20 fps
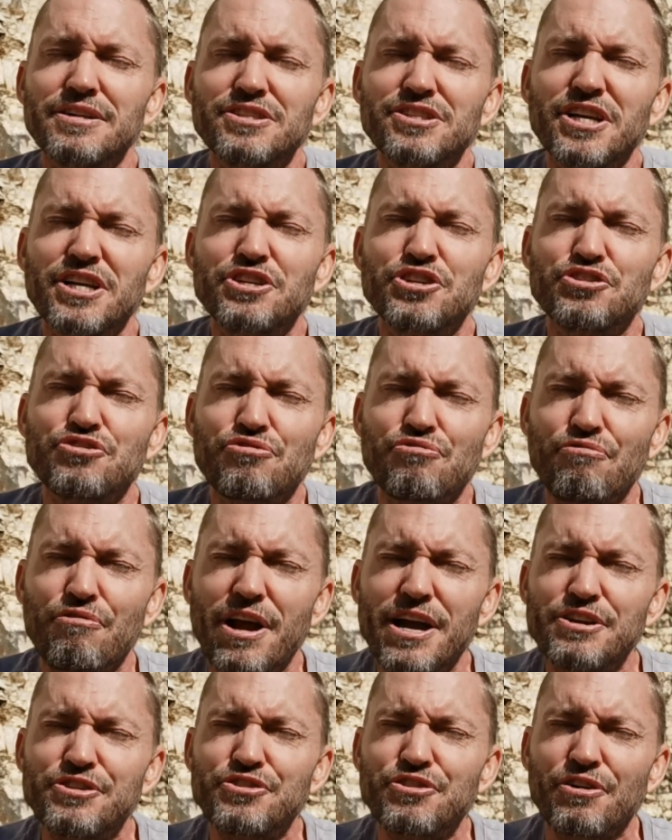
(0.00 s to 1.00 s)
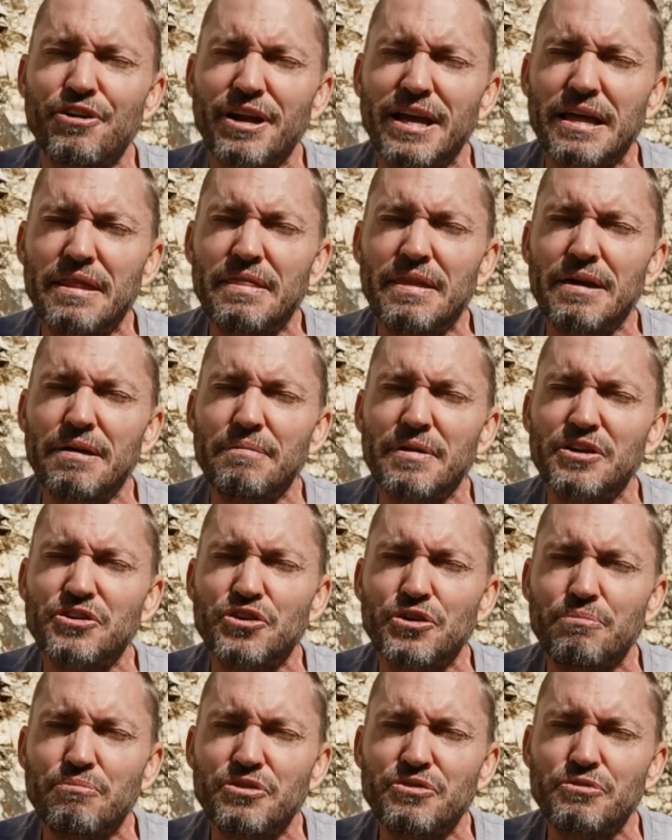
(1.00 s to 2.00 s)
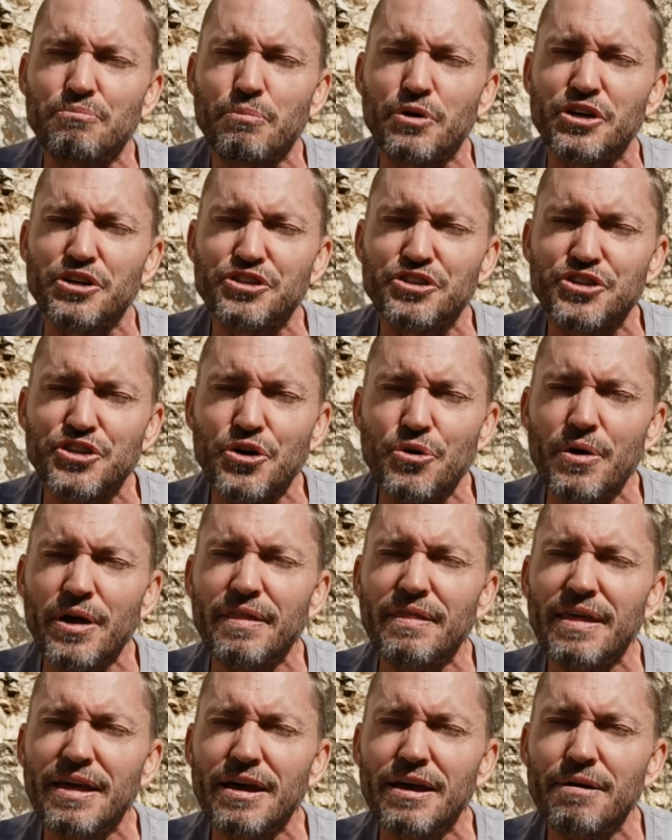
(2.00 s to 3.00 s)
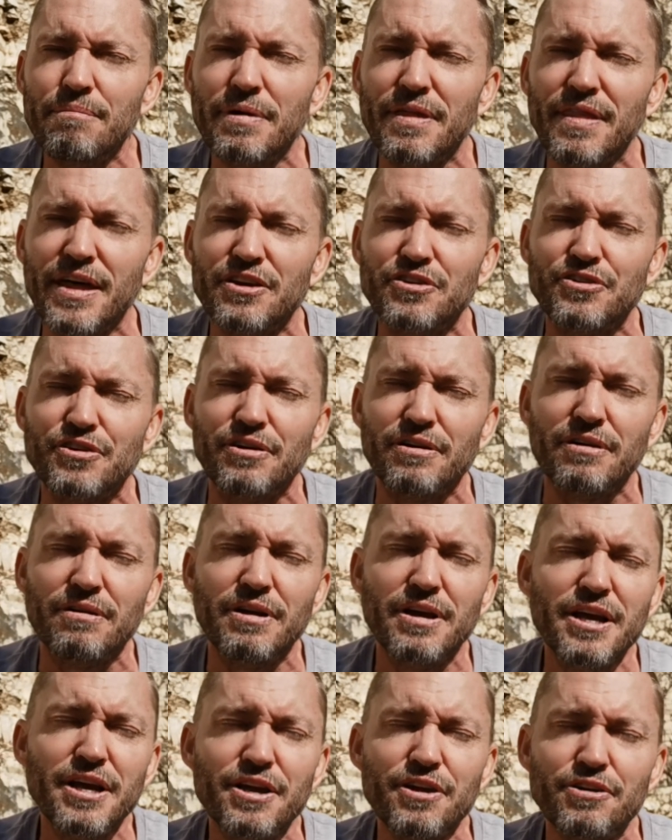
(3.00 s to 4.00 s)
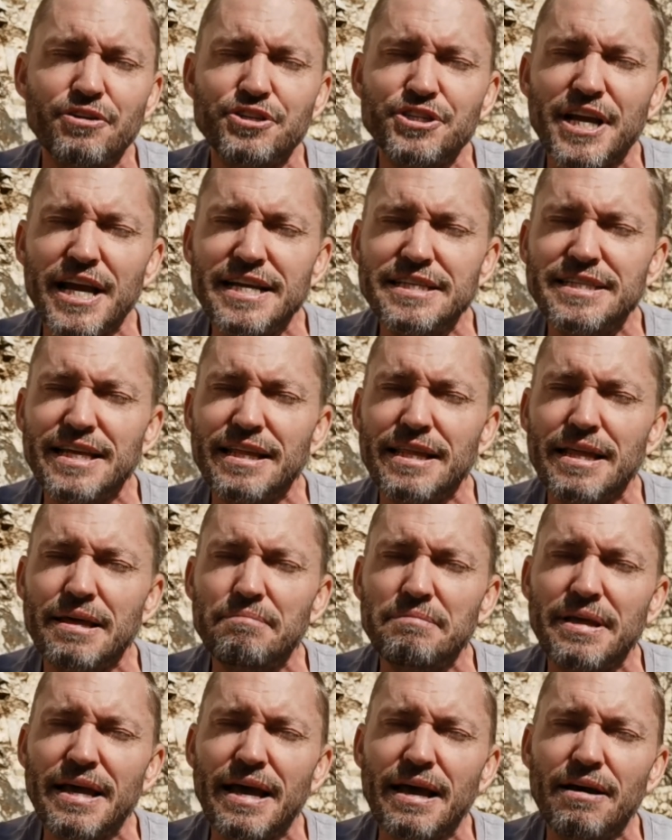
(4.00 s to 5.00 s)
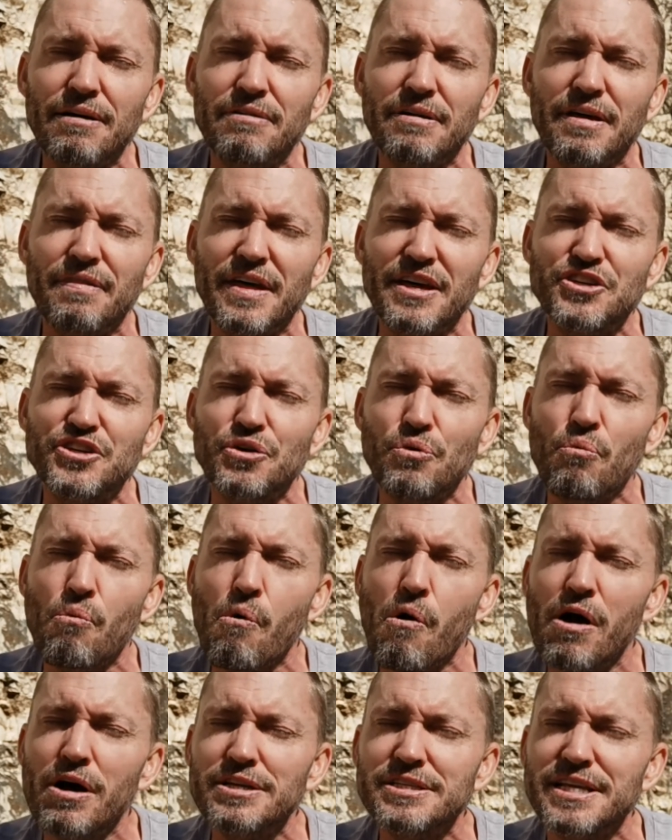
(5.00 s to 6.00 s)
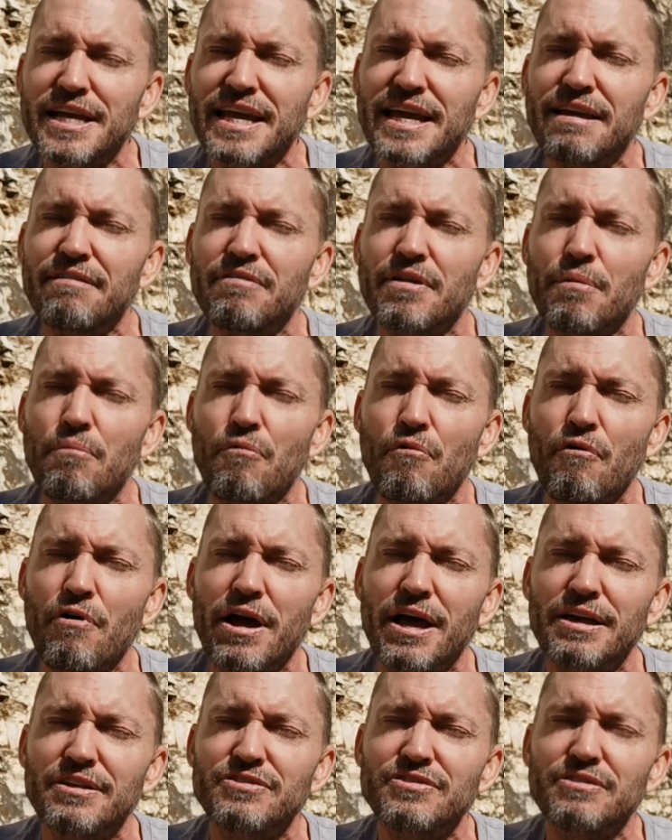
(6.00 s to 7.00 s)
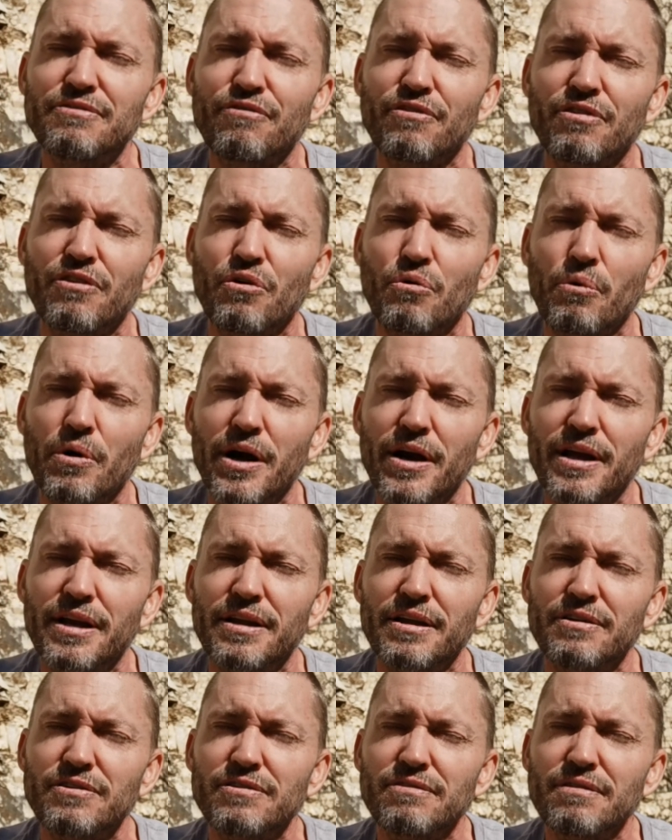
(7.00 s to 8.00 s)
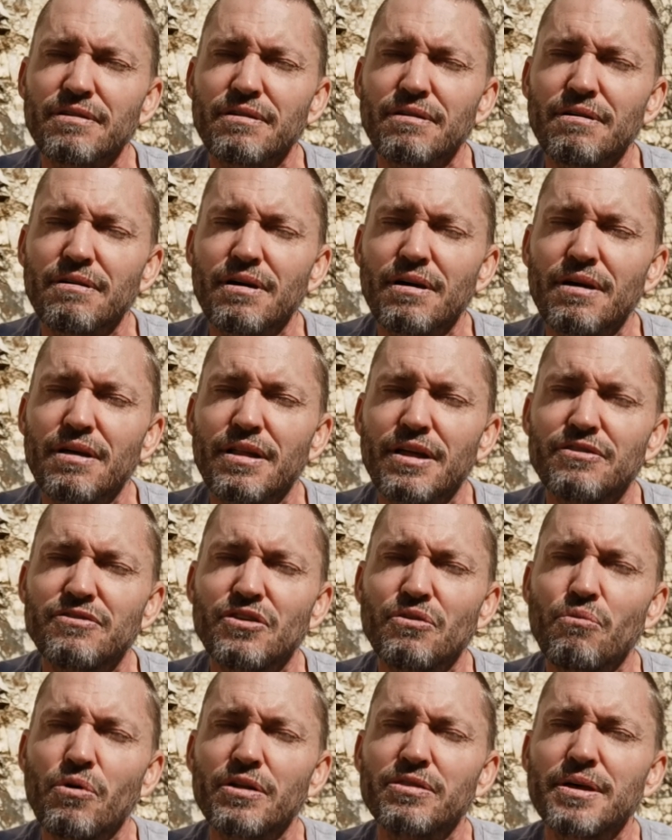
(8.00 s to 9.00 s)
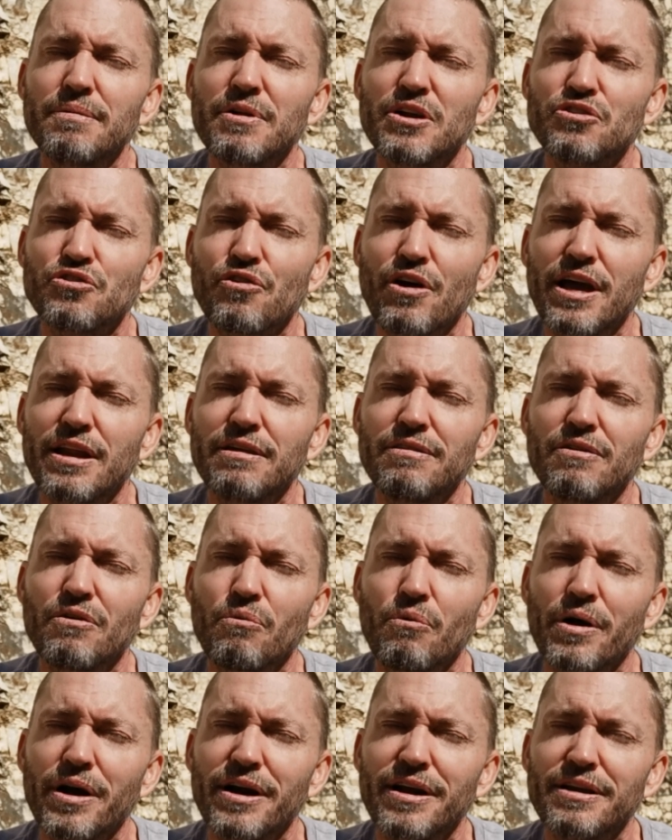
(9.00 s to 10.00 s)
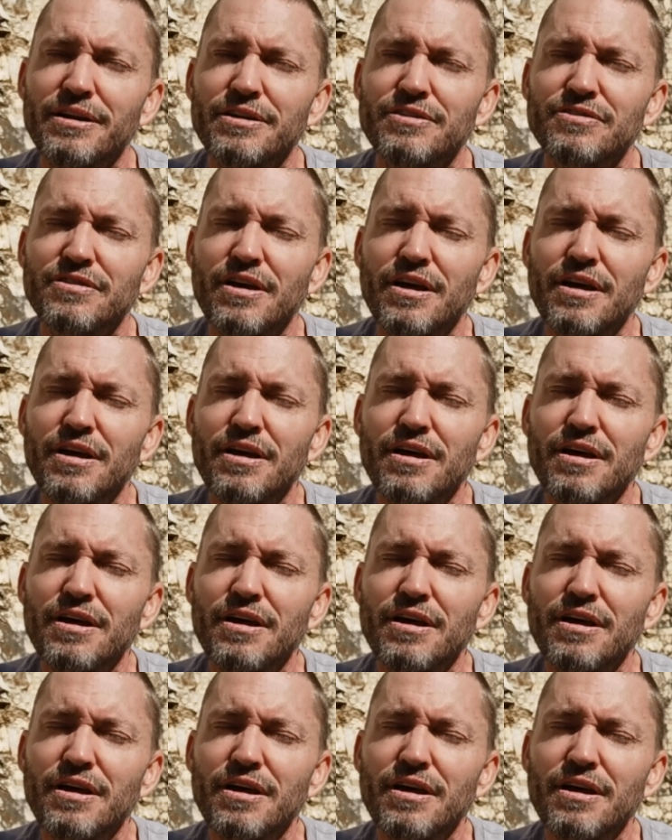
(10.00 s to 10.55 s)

such treasure in them, that you're pursuing them and that you're chasing them down, and that you want to give them rest for their weariness, that you want them to trade in their weariness